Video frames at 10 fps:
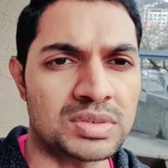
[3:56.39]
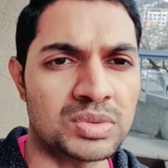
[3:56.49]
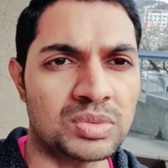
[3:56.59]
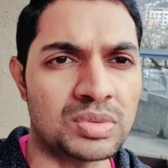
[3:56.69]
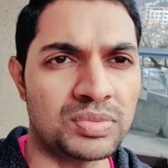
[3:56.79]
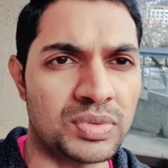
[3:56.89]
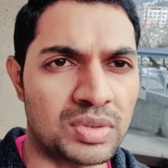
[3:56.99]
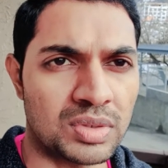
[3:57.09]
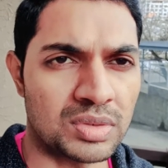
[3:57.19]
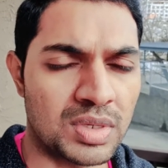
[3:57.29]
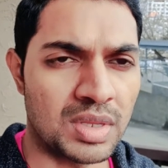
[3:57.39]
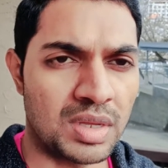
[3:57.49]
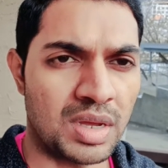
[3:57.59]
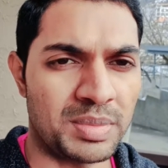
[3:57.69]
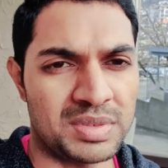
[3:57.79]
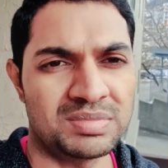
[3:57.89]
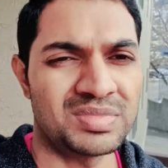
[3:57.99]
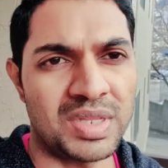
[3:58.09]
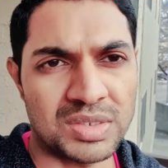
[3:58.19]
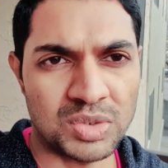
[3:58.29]
So if you're
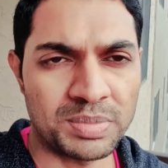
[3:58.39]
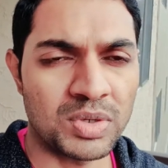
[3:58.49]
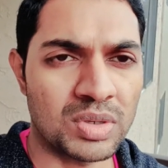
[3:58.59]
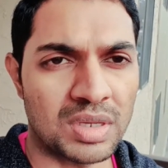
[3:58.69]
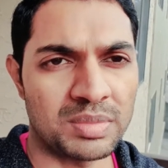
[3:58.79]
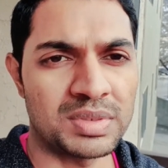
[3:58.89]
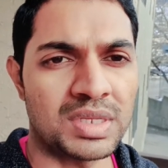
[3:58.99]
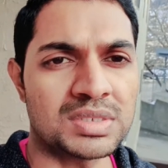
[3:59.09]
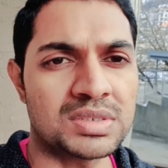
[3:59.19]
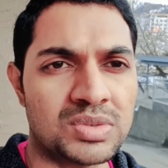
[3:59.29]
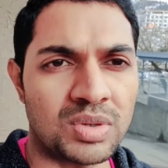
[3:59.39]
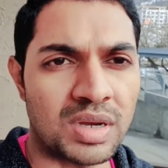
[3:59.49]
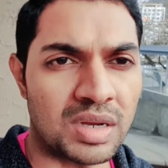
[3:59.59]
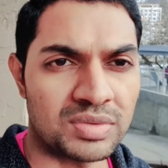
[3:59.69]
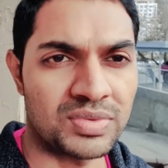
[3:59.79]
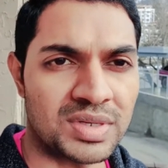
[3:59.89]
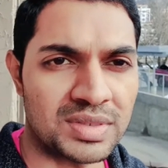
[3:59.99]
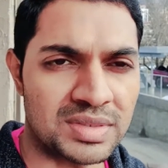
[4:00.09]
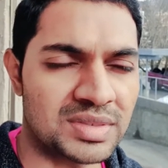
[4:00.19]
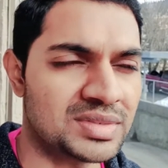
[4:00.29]
that should be okay. That's student life,
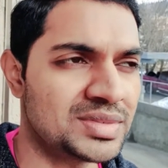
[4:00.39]
right?